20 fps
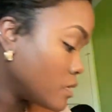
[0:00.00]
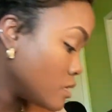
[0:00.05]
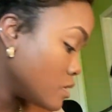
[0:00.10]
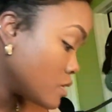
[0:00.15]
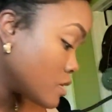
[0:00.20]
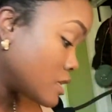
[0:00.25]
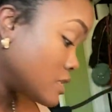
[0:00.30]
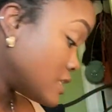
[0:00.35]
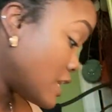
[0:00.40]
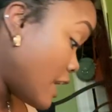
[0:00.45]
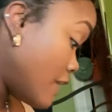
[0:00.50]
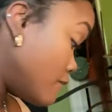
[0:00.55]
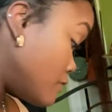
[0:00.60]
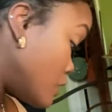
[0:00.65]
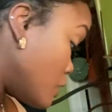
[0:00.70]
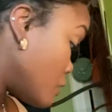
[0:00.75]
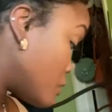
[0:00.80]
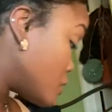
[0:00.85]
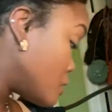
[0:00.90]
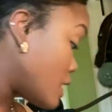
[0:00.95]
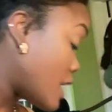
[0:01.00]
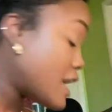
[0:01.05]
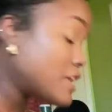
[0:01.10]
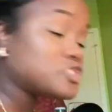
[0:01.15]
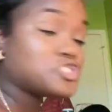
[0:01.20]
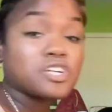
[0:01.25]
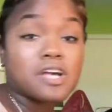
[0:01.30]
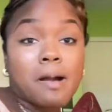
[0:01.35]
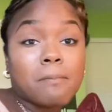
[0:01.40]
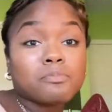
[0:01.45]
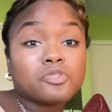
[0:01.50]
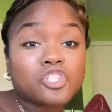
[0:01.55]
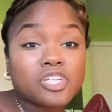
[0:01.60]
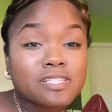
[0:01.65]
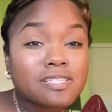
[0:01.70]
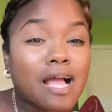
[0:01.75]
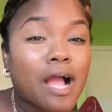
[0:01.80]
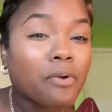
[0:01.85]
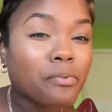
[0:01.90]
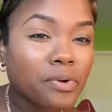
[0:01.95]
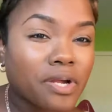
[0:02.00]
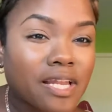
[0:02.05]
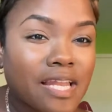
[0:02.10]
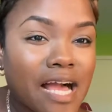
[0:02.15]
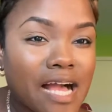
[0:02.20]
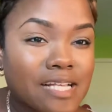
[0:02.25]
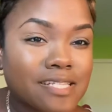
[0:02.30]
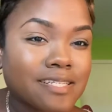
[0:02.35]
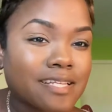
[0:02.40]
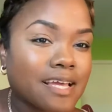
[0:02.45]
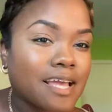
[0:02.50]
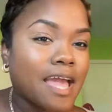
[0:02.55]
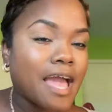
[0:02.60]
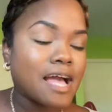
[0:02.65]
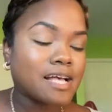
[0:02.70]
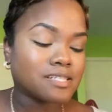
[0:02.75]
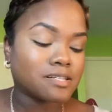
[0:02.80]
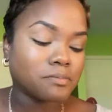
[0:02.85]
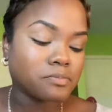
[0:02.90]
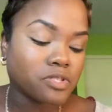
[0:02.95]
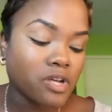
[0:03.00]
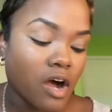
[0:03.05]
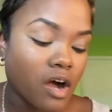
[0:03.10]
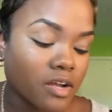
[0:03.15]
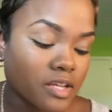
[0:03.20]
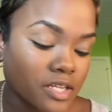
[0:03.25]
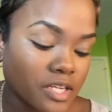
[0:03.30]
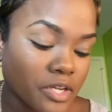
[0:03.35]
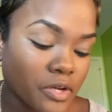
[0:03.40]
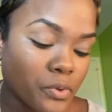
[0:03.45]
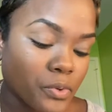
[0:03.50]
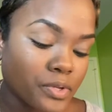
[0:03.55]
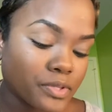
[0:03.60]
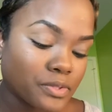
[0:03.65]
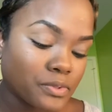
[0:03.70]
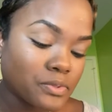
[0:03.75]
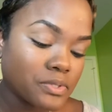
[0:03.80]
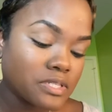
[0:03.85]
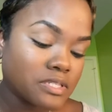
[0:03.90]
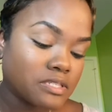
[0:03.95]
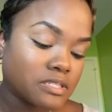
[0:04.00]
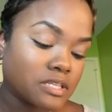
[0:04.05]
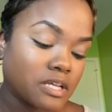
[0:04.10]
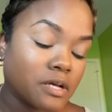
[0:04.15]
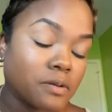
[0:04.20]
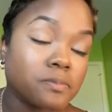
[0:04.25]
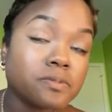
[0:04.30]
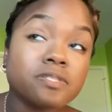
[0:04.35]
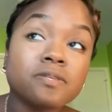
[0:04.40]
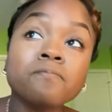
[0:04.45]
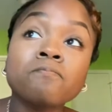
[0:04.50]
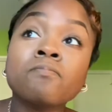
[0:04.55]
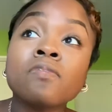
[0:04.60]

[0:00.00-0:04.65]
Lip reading: Cause I have no clue. I'm just not realizing it as I'm talking and going through these steps.